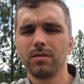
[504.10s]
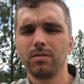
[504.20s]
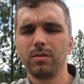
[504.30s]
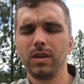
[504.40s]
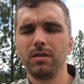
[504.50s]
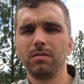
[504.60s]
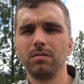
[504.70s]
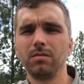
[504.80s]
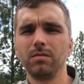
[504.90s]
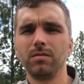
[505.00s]

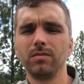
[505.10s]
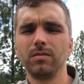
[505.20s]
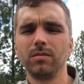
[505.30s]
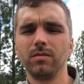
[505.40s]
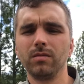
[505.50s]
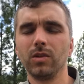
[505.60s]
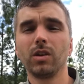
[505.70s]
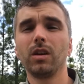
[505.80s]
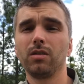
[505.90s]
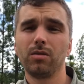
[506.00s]
been
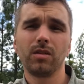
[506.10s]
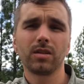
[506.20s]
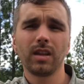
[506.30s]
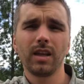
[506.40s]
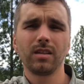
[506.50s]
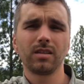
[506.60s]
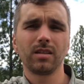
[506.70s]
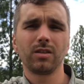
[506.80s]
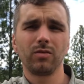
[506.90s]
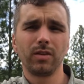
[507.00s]
looking through this lens, a
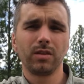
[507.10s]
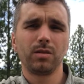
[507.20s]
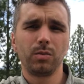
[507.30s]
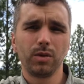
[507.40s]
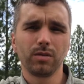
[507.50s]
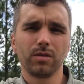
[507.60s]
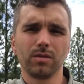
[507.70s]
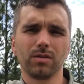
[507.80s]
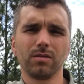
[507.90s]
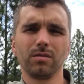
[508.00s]
very
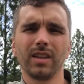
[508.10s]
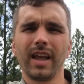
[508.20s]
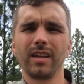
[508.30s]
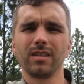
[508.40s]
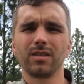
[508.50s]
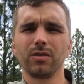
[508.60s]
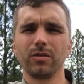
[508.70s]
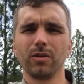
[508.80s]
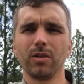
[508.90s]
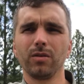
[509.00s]
spiritual lens, through
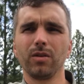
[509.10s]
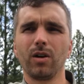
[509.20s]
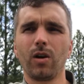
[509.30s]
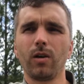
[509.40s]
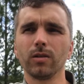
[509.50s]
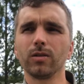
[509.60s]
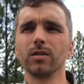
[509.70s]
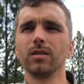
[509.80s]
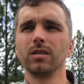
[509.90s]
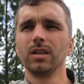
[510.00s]
their own
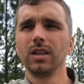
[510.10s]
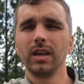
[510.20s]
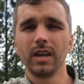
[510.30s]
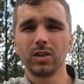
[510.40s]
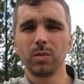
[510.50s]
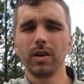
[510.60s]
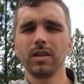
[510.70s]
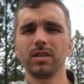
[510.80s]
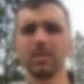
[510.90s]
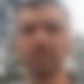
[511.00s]
altered
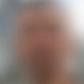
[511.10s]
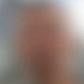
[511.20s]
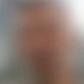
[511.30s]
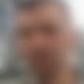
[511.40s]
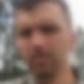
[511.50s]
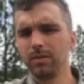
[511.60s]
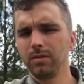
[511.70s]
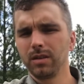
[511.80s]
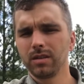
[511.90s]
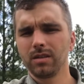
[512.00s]
experiences. If you
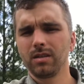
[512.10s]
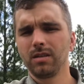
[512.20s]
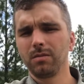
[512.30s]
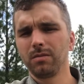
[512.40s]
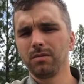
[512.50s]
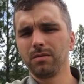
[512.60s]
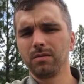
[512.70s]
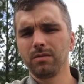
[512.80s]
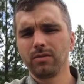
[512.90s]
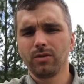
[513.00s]
listen to
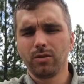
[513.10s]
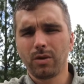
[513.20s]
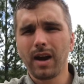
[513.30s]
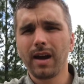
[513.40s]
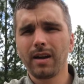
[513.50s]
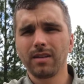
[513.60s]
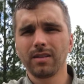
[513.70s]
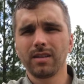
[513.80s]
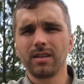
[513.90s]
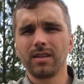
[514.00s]
them for a while,
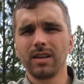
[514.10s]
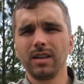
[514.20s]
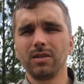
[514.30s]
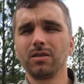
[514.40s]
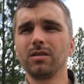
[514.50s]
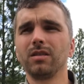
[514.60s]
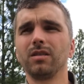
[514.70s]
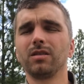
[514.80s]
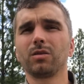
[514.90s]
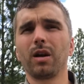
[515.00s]
they don't
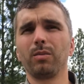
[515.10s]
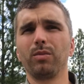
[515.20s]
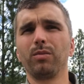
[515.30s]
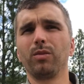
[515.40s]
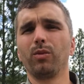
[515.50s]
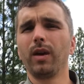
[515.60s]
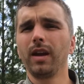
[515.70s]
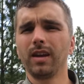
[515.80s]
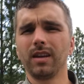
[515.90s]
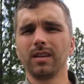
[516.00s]
describe
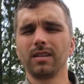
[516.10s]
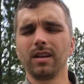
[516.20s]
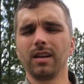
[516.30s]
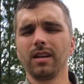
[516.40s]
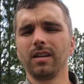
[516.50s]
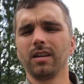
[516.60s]
awakening. They